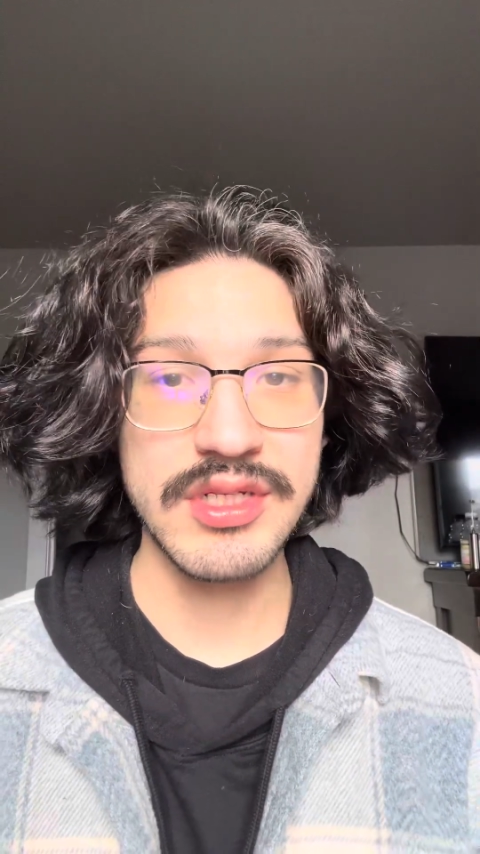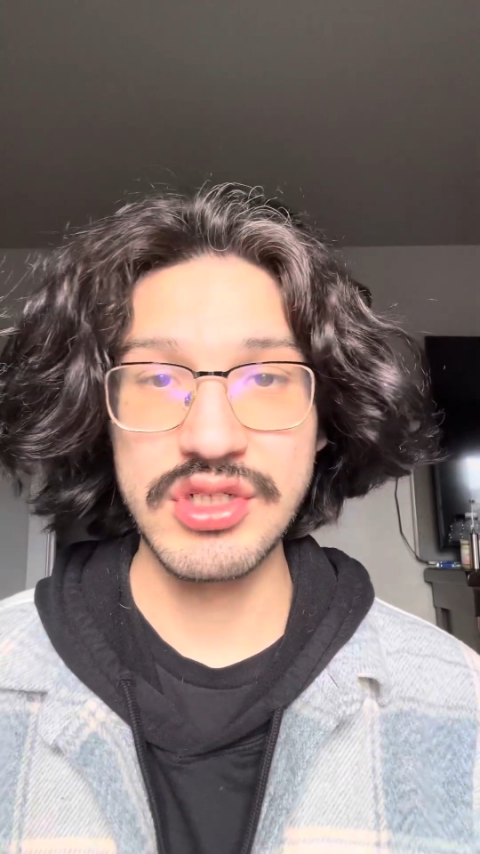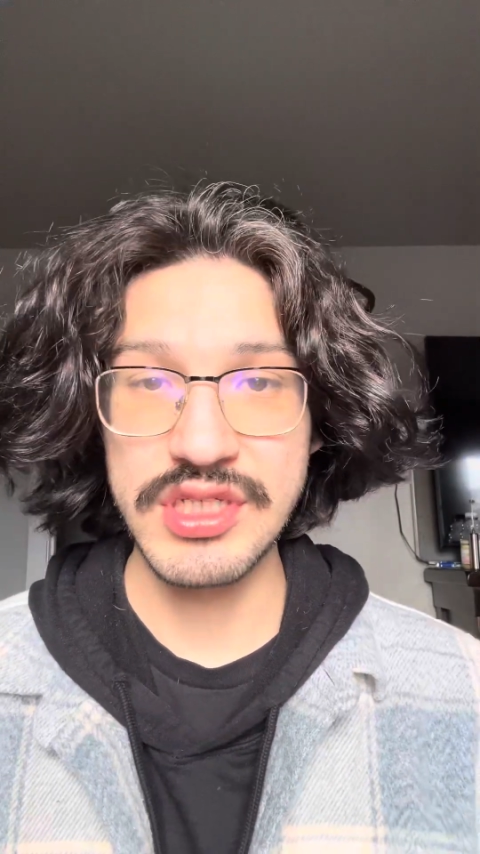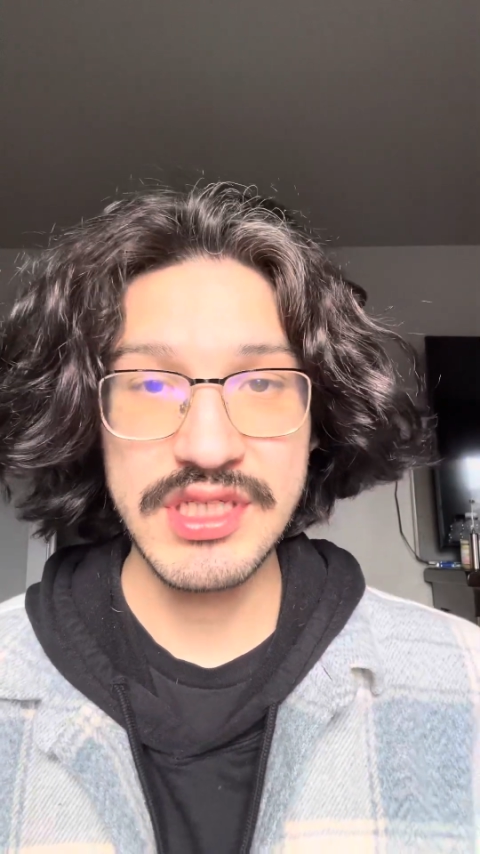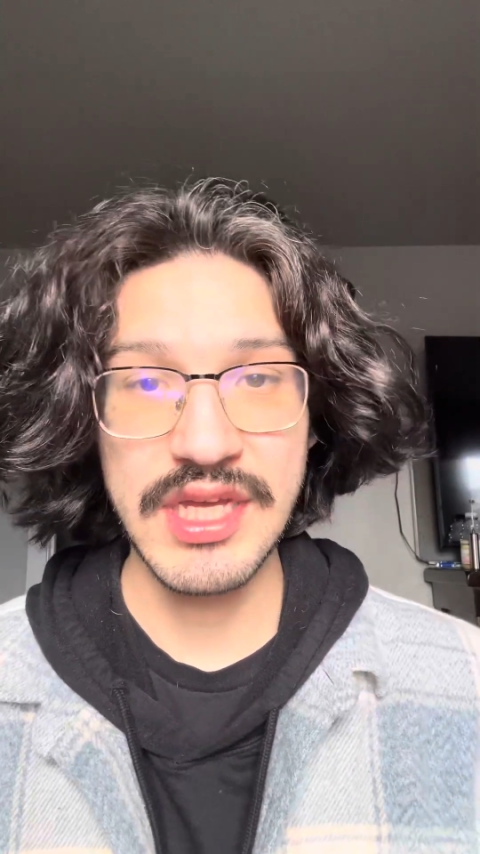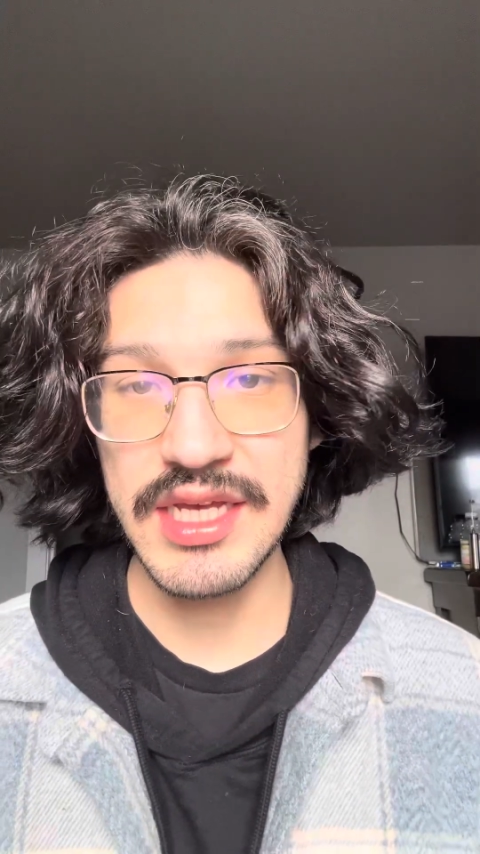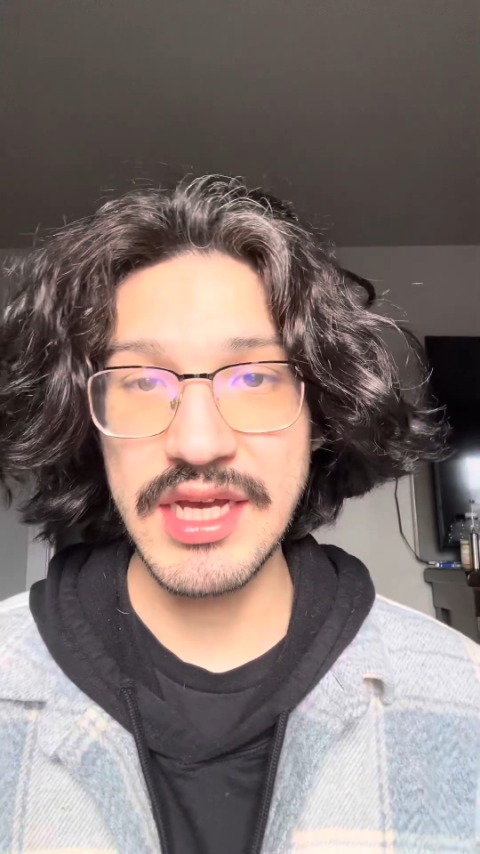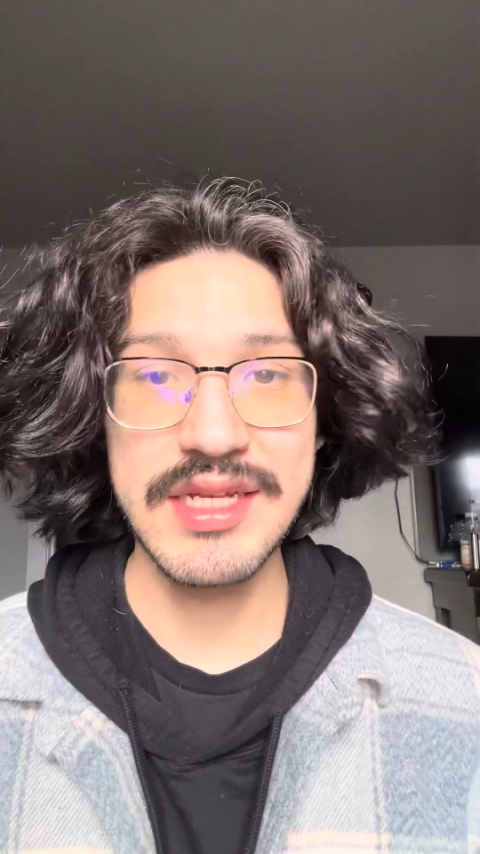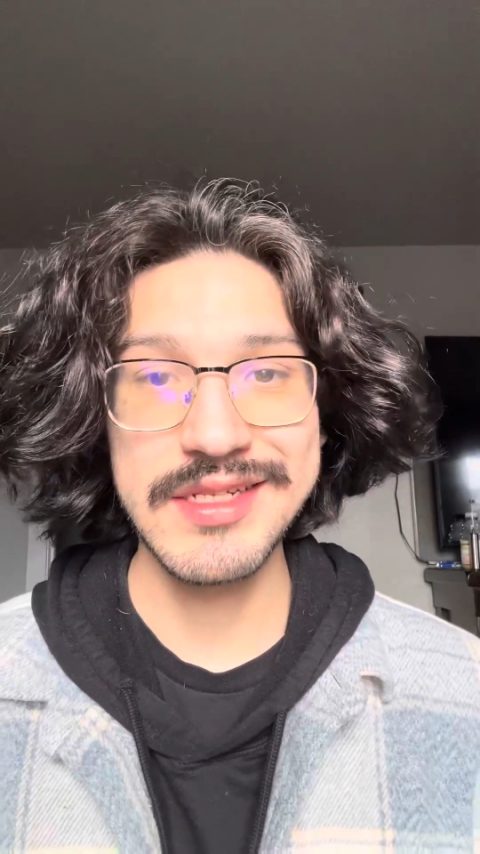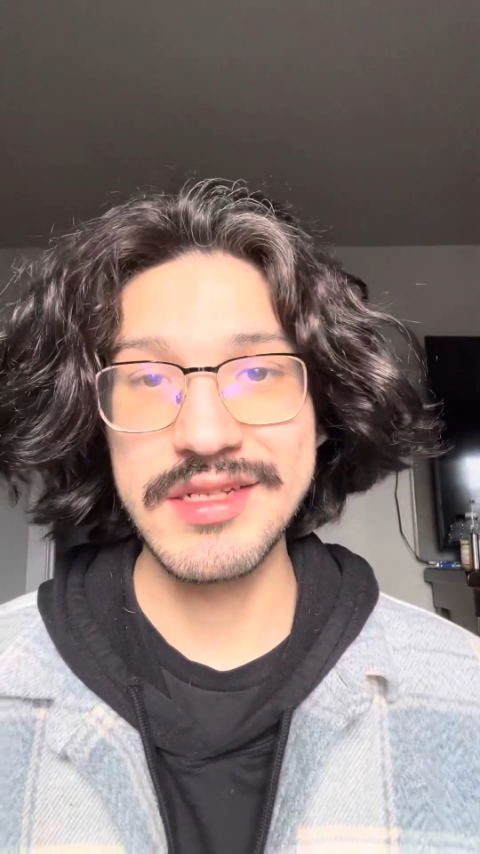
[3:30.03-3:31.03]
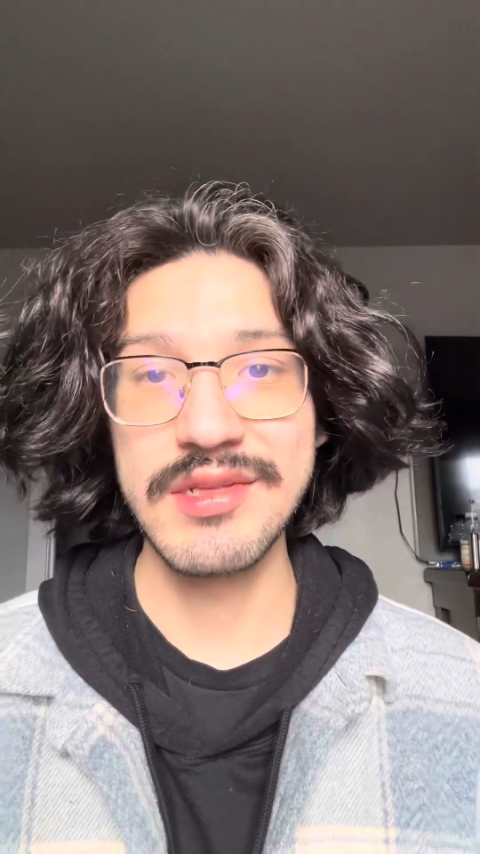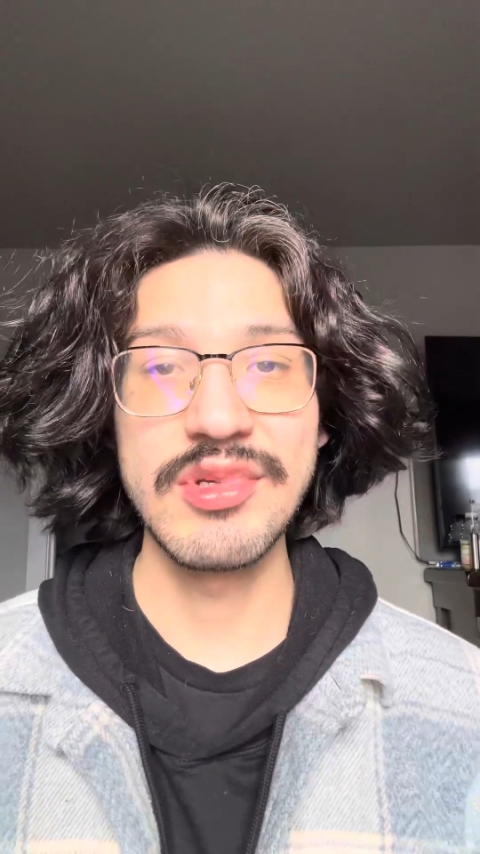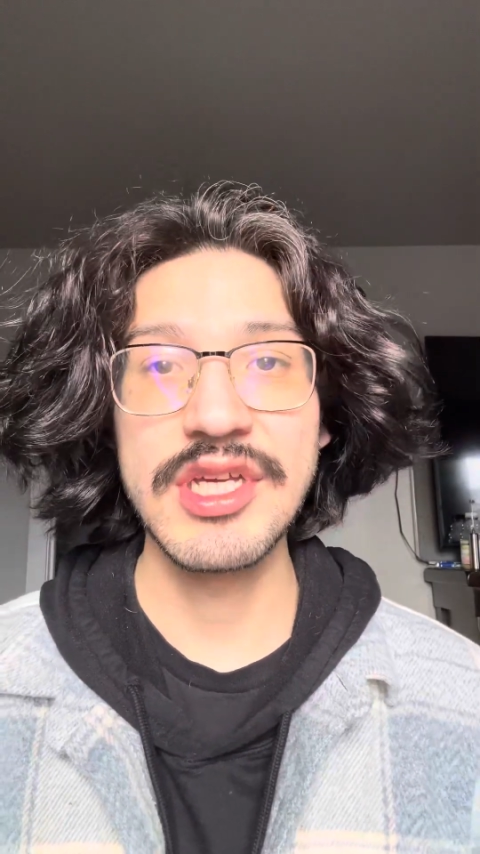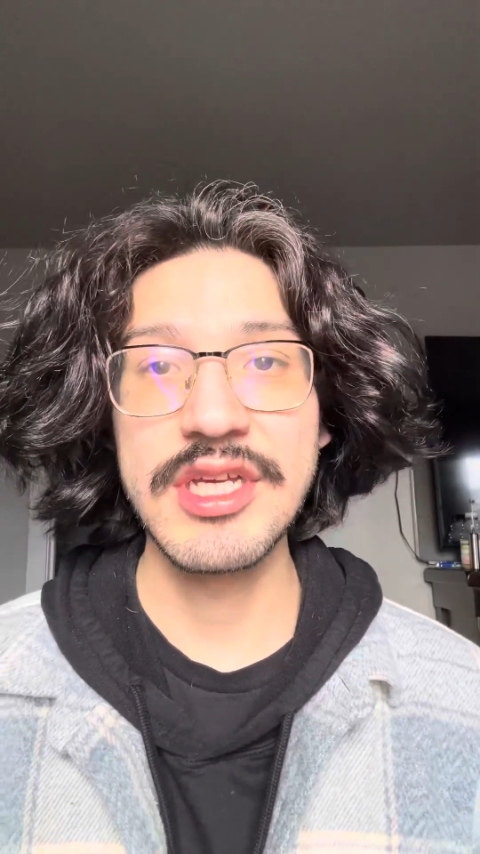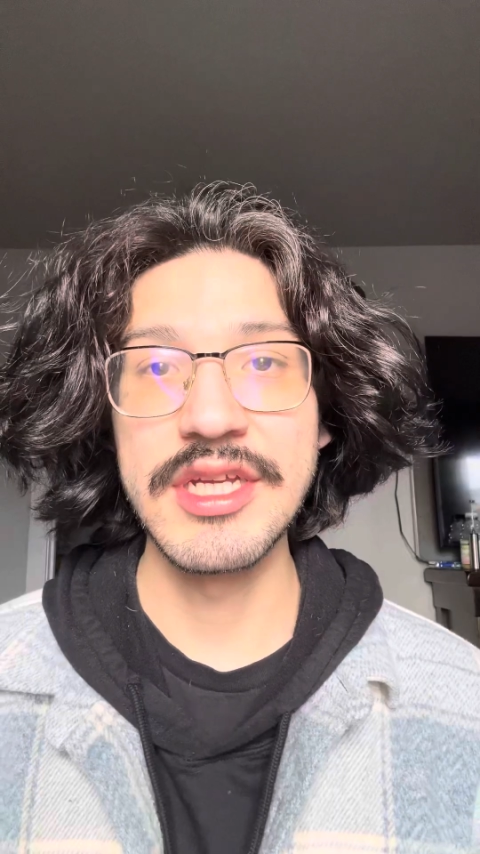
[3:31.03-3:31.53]
just like I did in the
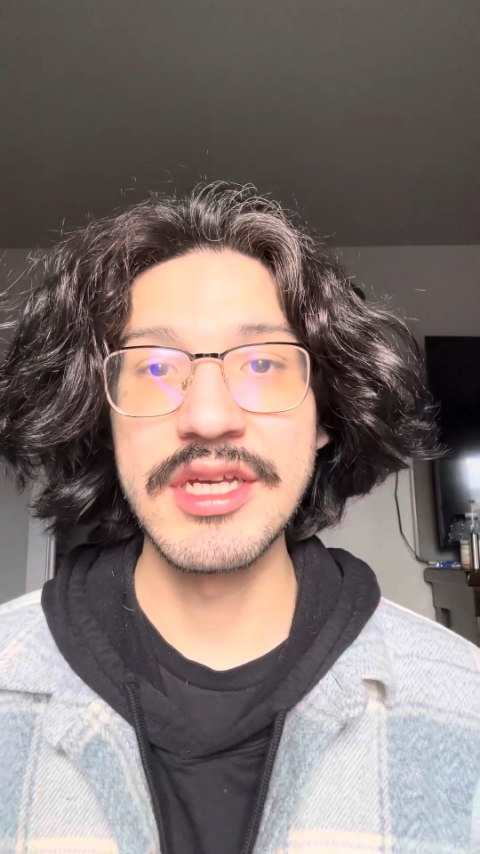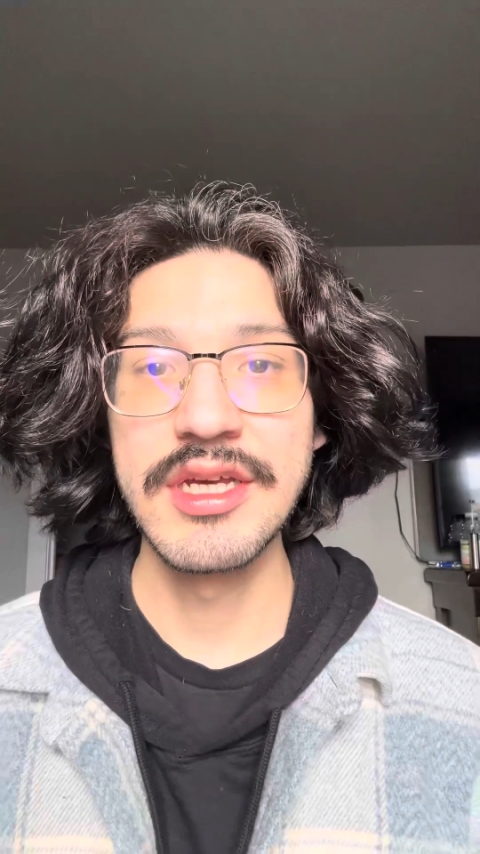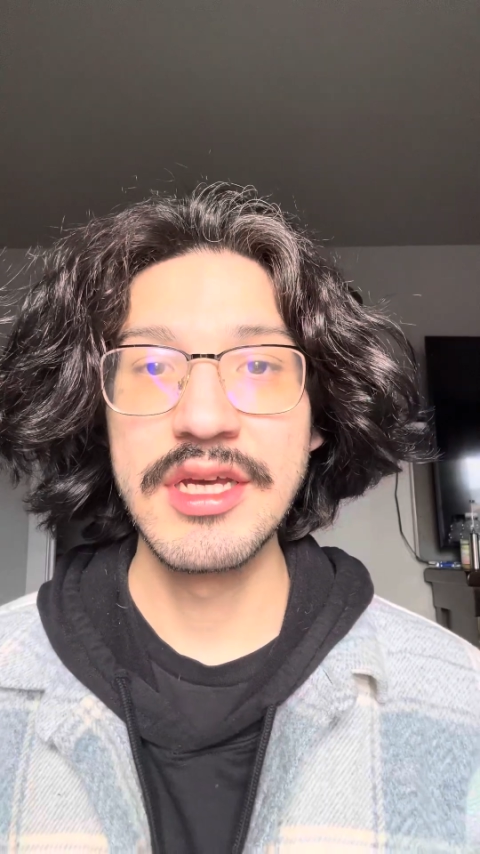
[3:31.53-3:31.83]
beginning.